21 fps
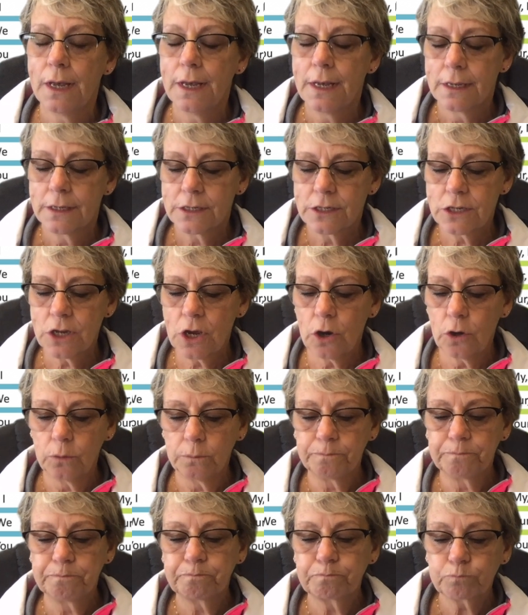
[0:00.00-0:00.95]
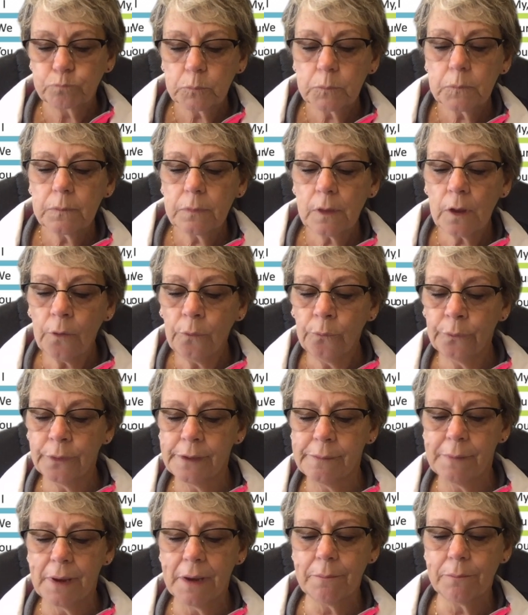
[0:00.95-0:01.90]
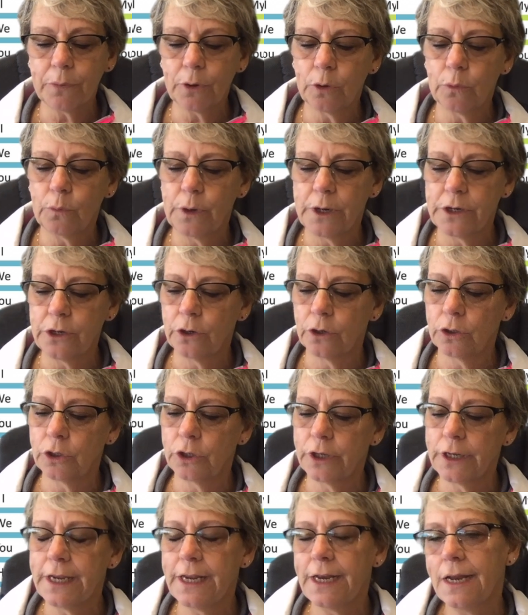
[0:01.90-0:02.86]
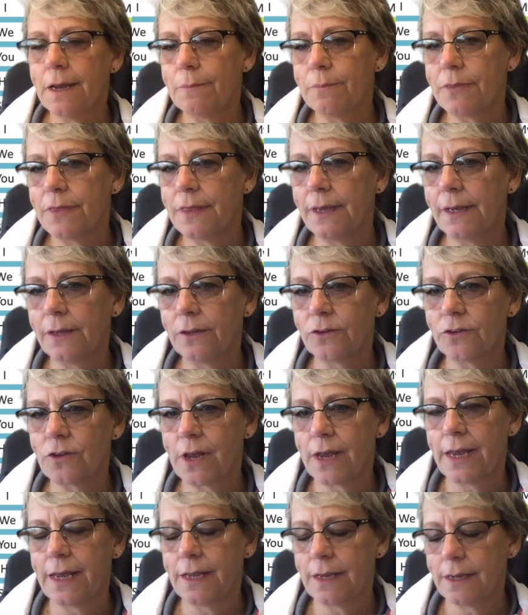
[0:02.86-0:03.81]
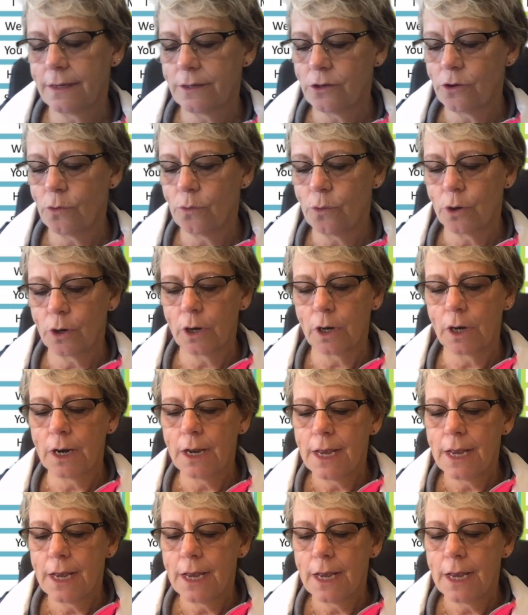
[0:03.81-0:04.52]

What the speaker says: So remember, when you're looking up things in your